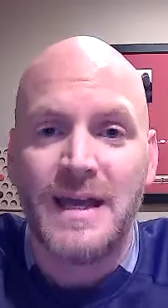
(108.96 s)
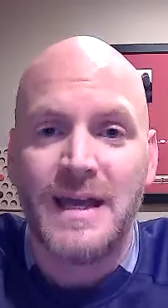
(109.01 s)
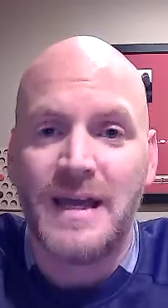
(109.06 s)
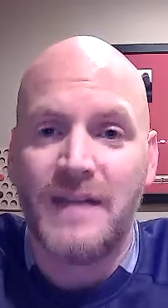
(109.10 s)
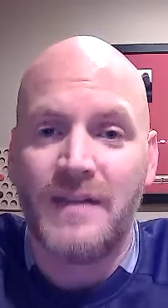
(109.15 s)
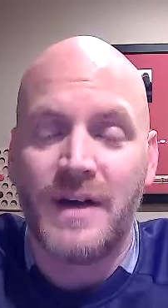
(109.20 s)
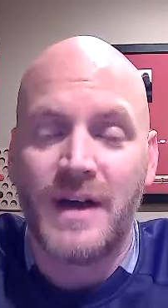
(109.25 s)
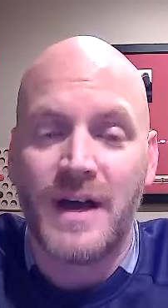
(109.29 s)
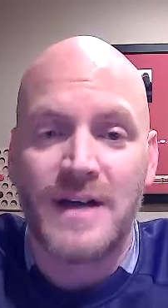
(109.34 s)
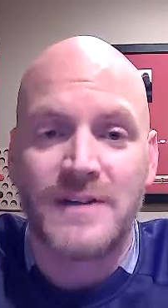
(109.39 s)

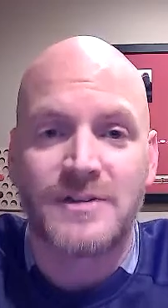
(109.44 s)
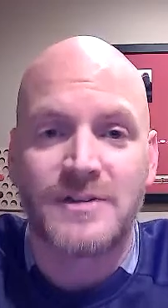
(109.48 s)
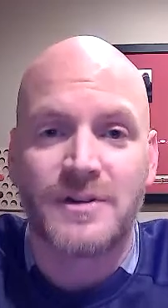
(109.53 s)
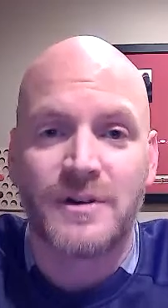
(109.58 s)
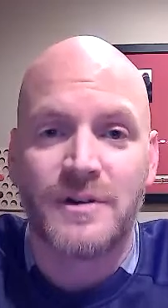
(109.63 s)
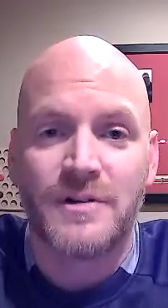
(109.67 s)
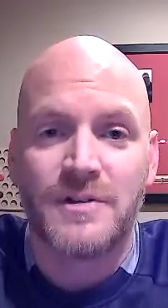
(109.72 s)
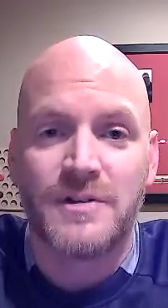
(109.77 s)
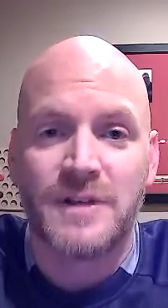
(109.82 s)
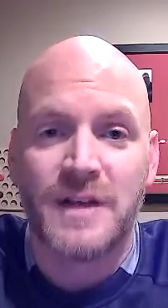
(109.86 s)
And the
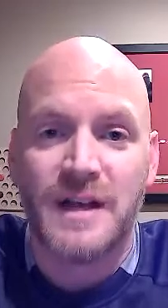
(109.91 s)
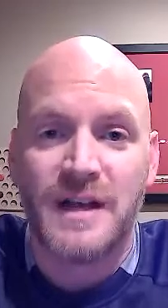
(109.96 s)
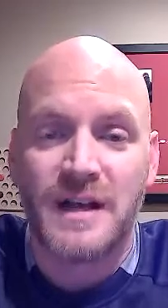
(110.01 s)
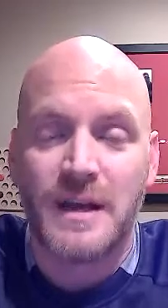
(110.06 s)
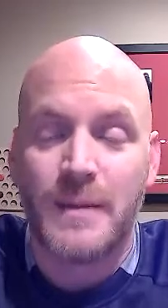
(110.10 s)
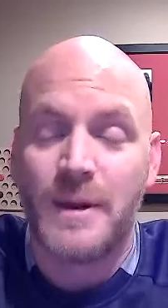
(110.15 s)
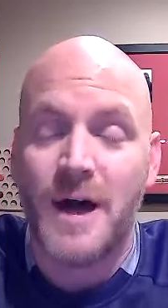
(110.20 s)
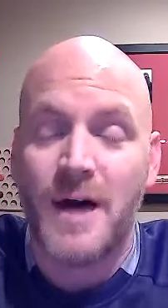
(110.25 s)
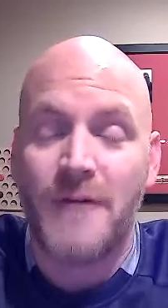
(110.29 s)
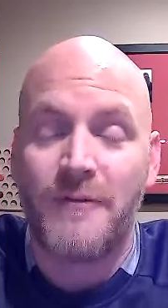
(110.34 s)
Huskers,
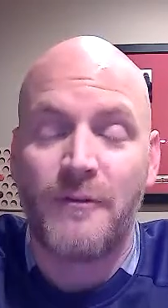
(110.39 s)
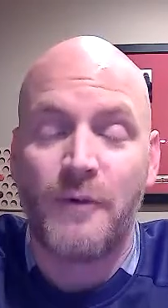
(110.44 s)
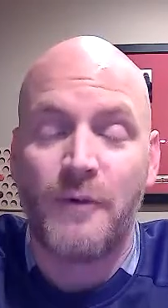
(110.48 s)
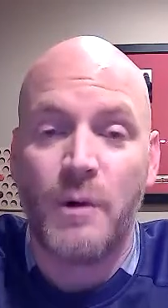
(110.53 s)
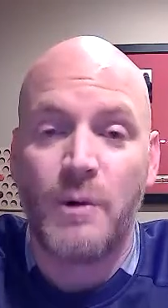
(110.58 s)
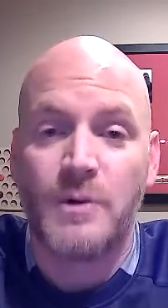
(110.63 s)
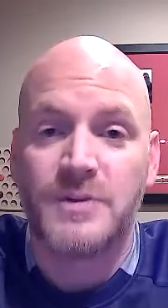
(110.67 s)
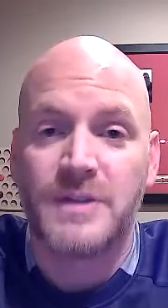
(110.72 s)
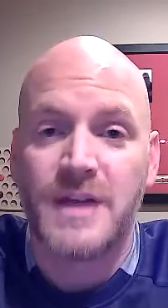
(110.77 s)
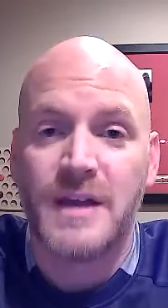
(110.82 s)
coming off of
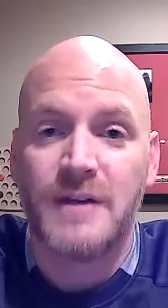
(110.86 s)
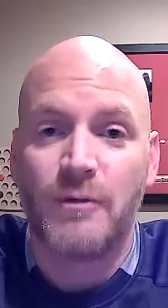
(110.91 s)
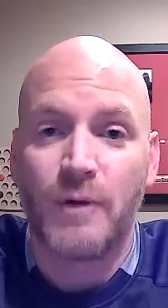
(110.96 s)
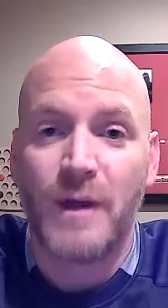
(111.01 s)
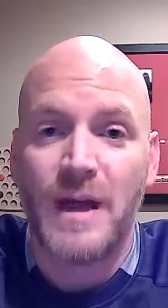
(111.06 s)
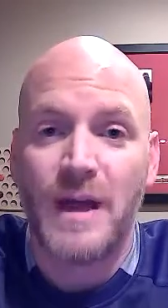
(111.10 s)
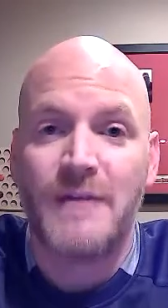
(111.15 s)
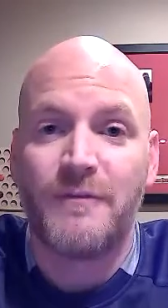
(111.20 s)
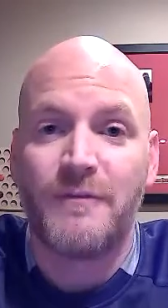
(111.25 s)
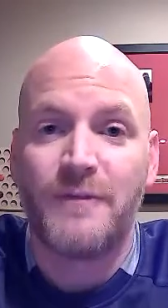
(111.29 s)
what was a
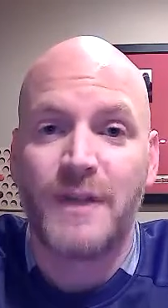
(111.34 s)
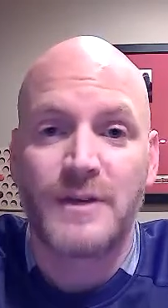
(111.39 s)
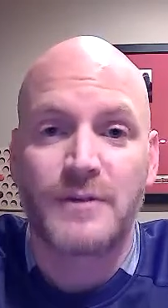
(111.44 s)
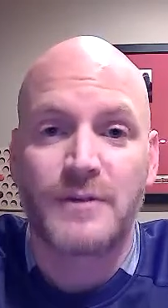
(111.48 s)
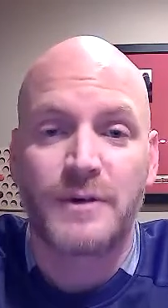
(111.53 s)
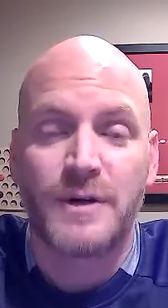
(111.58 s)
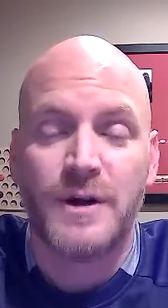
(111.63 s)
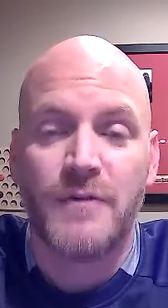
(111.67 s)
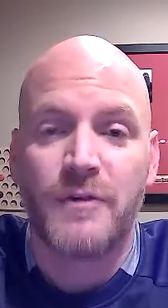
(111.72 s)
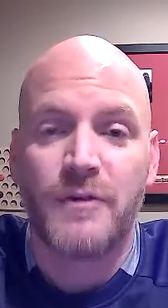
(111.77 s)
great
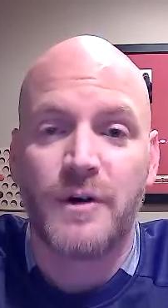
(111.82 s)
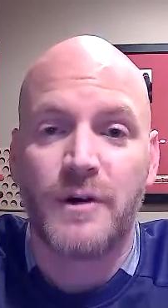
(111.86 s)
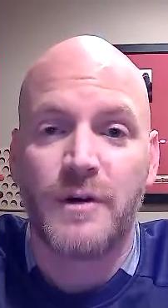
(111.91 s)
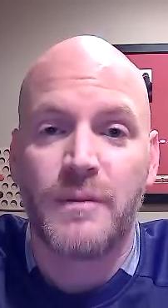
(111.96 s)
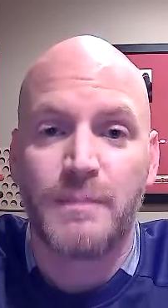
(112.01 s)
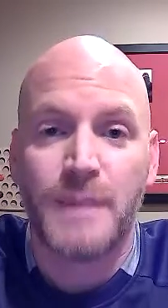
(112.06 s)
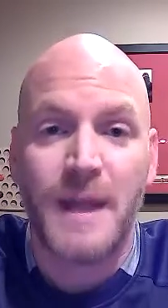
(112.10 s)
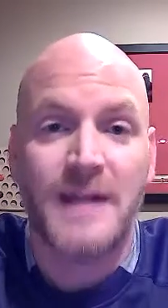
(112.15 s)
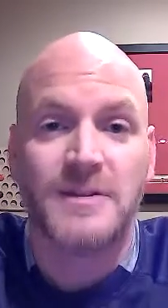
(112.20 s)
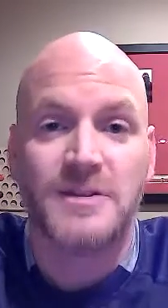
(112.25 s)
victory
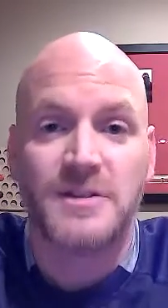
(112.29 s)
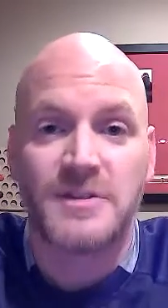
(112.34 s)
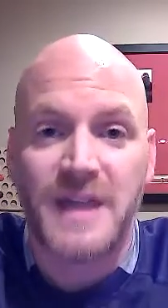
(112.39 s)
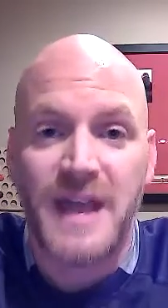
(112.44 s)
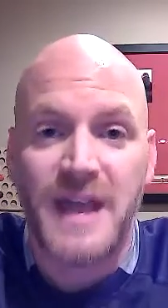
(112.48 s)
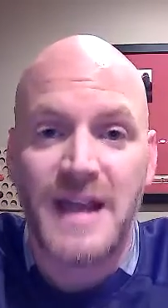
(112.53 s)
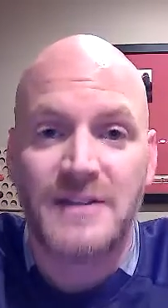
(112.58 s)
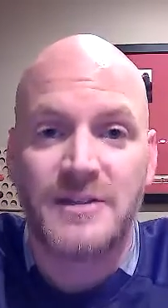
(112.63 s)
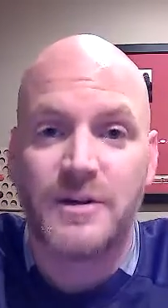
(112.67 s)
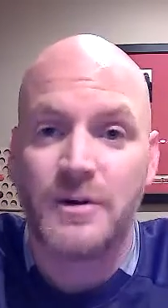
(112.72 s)
over Penn
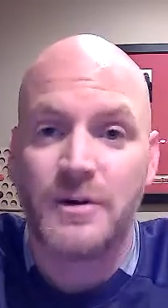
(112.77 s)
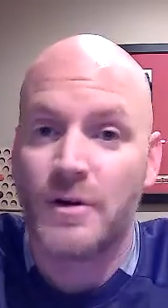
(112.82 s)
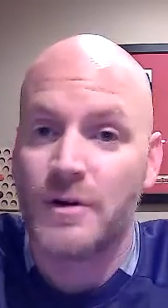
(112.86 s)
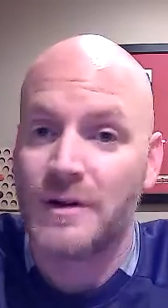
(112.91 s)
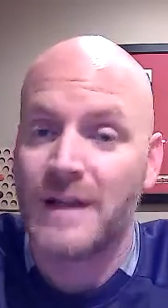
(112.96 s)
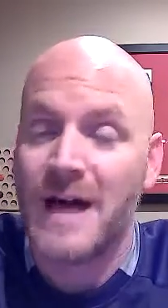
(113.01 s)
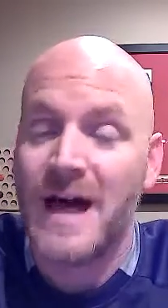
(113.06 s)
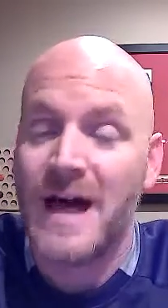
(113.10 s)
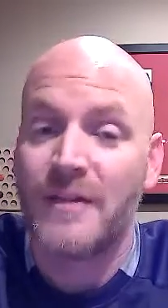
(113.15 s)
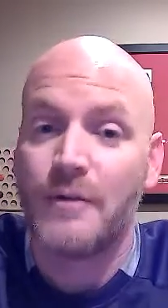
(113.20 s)
State, you
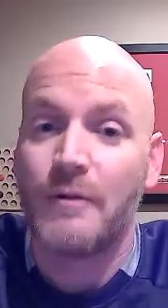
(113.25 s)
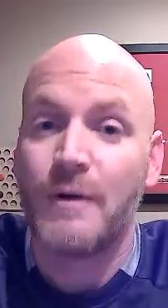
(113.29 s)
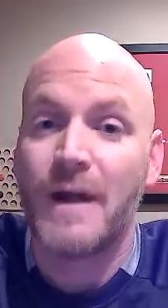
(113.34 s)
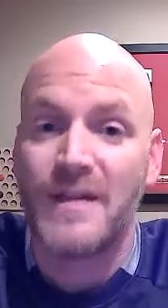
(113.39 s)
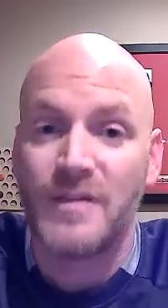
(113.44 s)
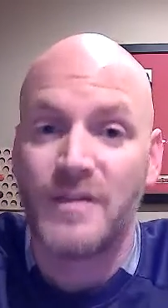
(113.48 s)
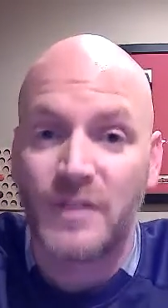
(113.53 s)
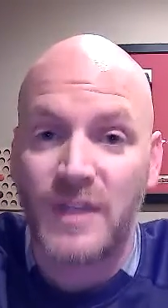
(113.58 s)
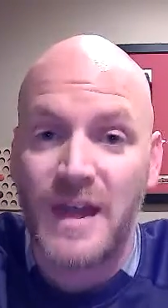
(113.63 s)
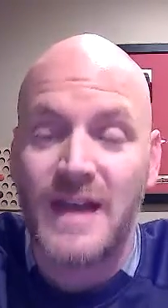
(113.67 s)
heard a lot of the
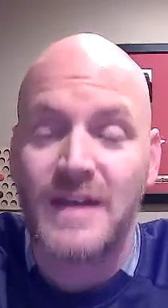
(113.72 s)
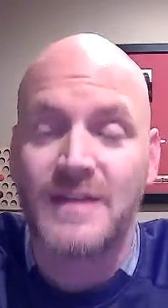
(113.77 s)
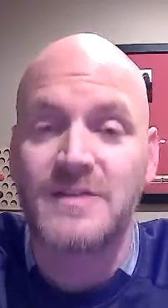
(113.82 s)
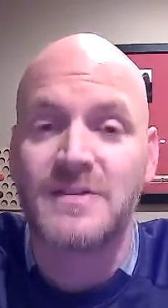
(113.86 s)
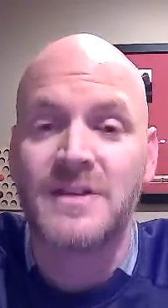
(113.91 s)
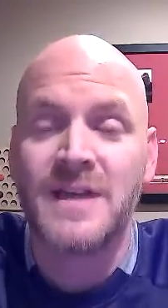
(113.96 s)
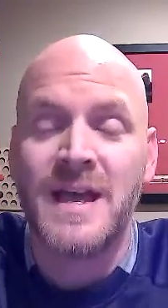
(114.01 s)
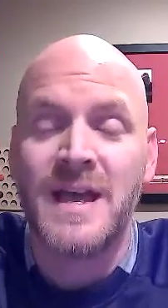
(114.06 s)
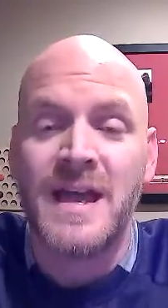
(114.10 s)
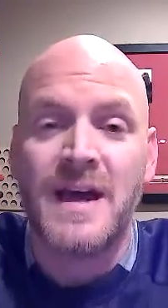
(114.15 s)
right
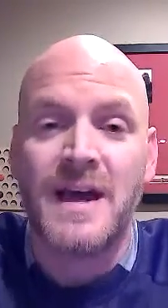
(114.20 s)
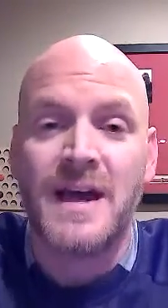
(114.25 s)
things.